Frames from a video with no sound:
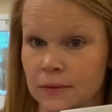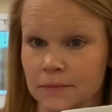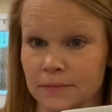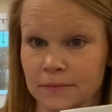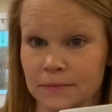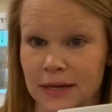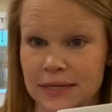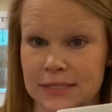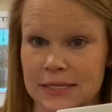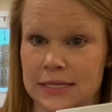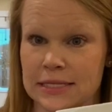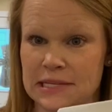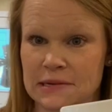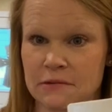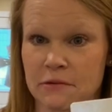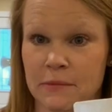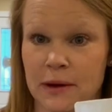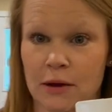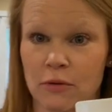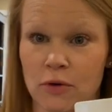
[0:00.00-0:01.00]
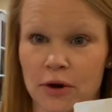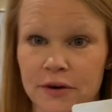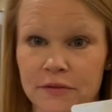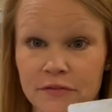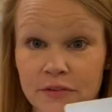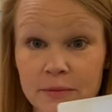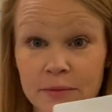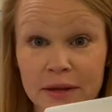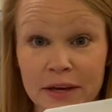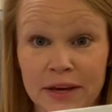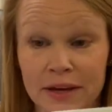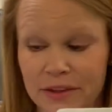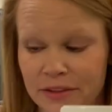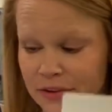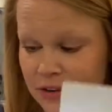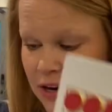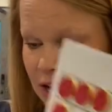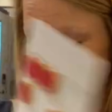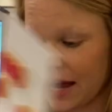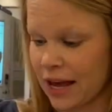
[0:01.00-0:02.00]
You might see some of my work from the
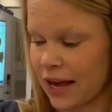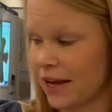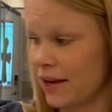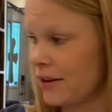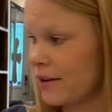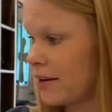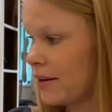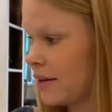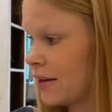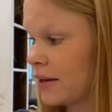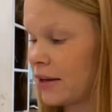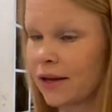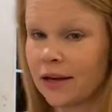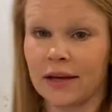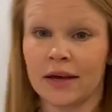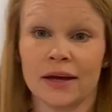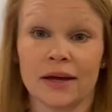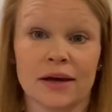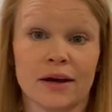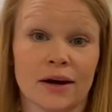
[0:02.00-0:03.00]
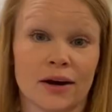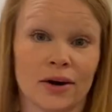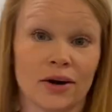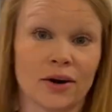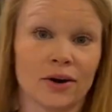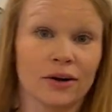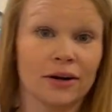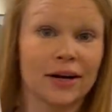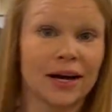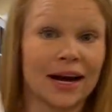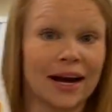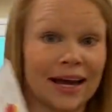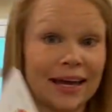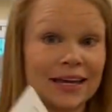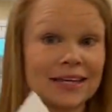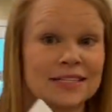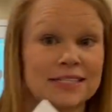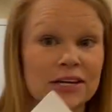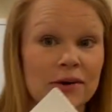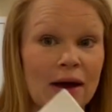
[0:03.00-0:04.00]
other day. All right,
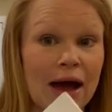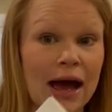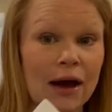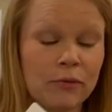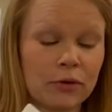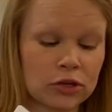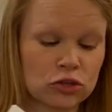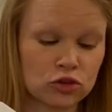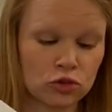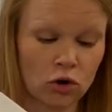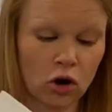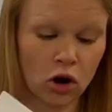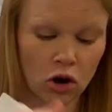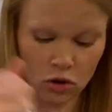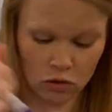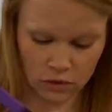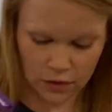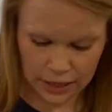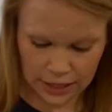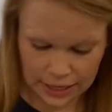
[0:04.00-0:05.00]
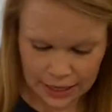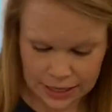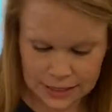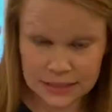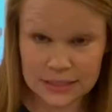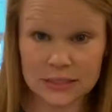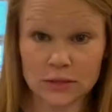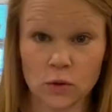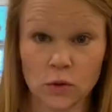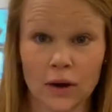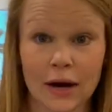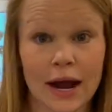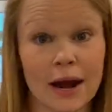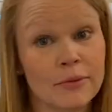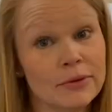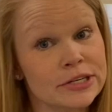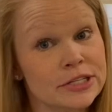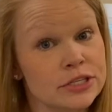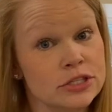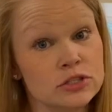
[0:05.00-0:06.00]
and so I would draw this, or I
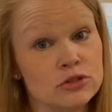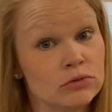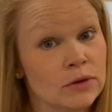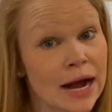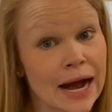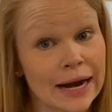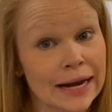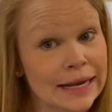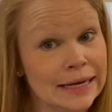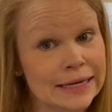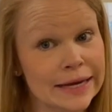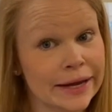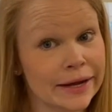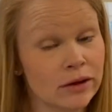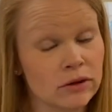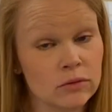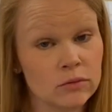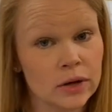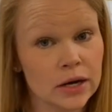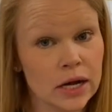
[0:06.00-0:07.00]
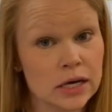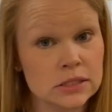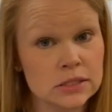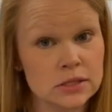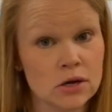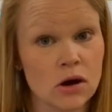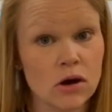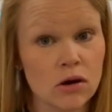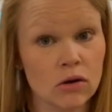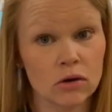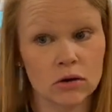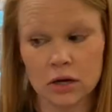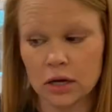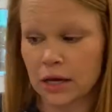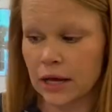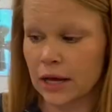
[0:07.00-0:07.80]
would just write it down what I saw.